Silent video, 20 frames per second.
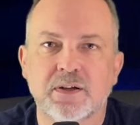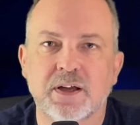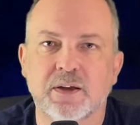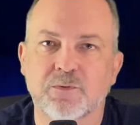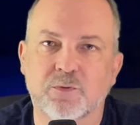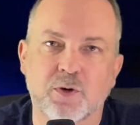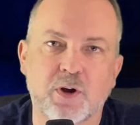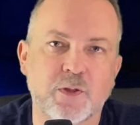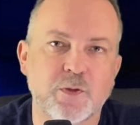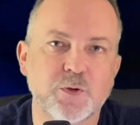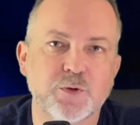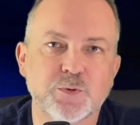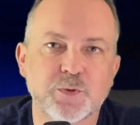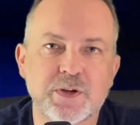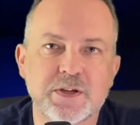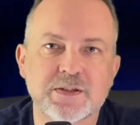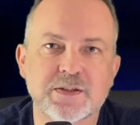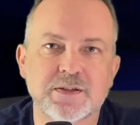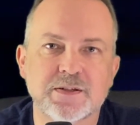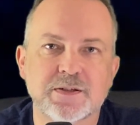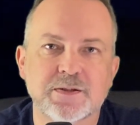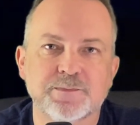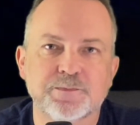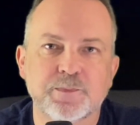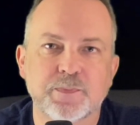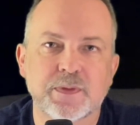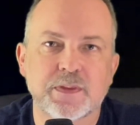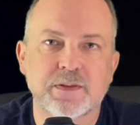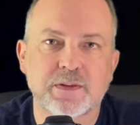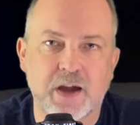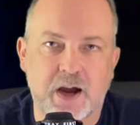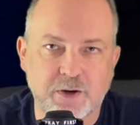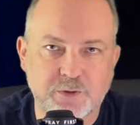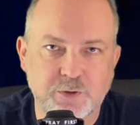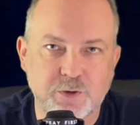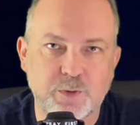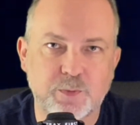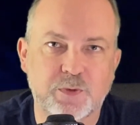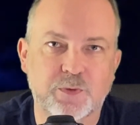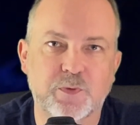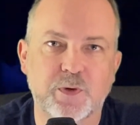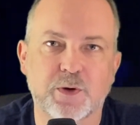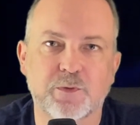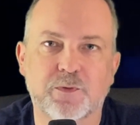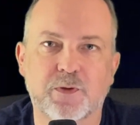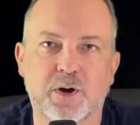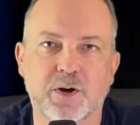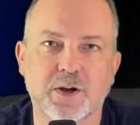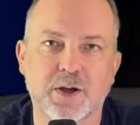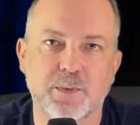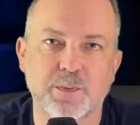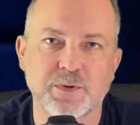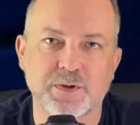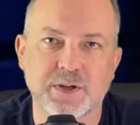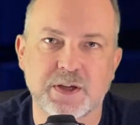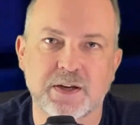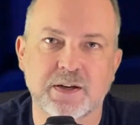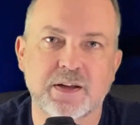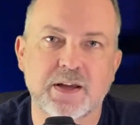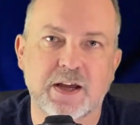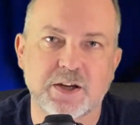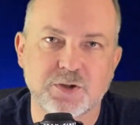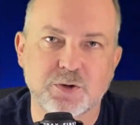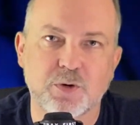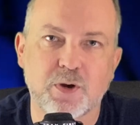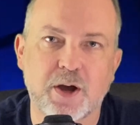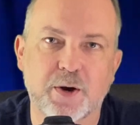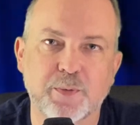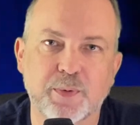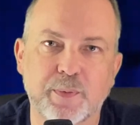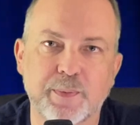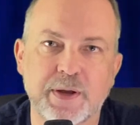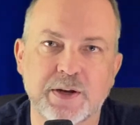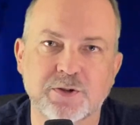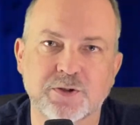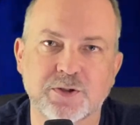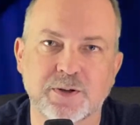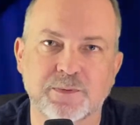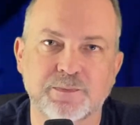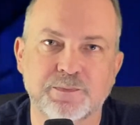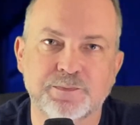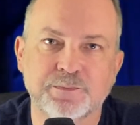And for all those reasons, Dr. Doom's Fearfall comes in as your honorable mention.